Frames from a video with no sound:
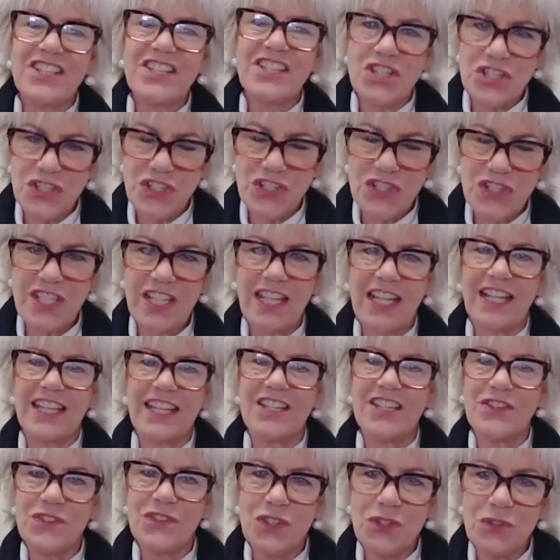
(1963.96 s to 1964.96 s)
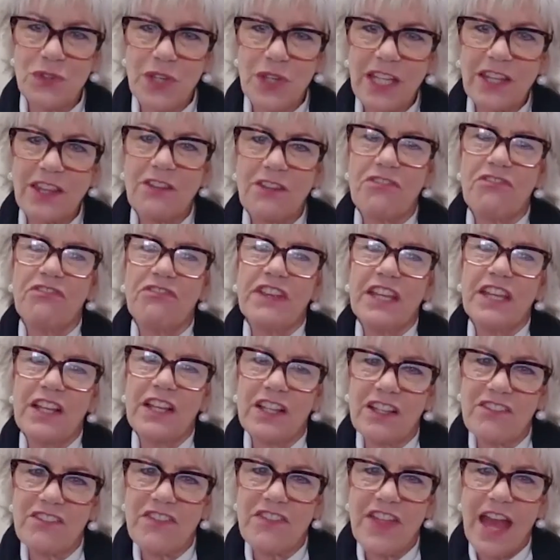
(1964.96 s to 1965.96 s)
Just you get the
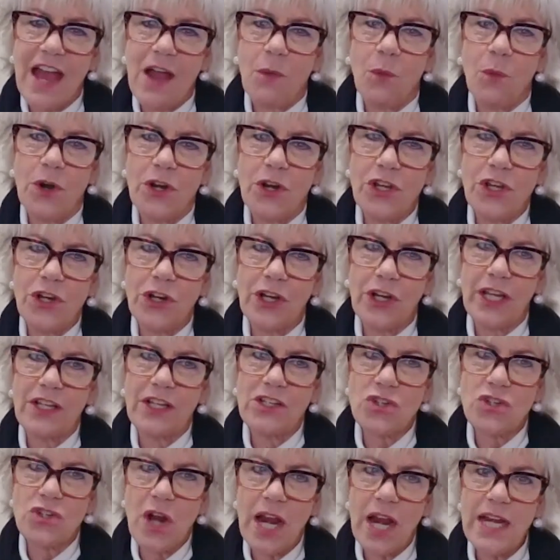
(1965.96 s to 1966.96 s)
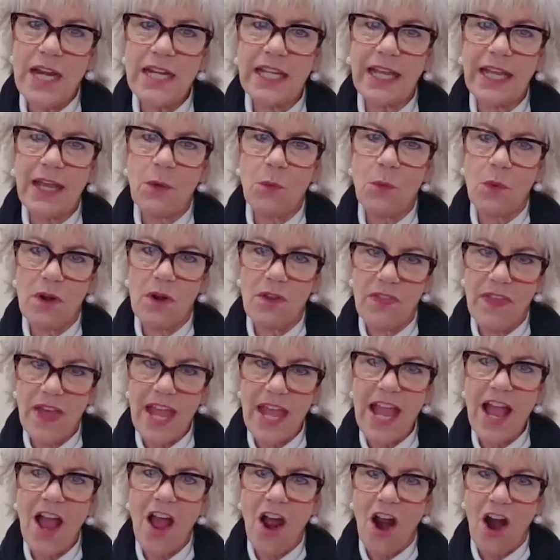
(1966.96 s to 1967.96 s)
feel of that, where you're trying to get where
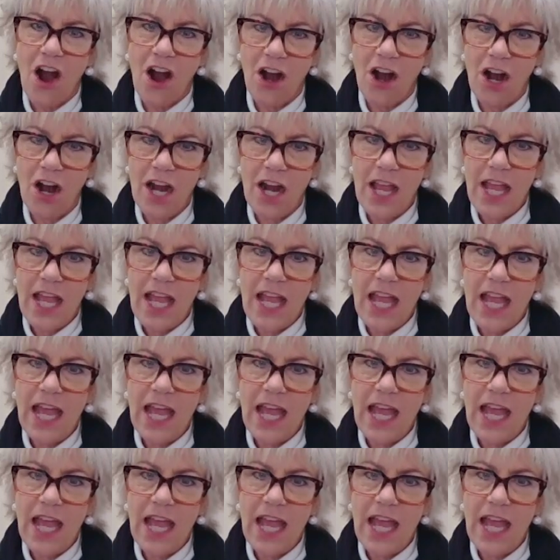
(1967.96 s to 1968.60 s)
they are,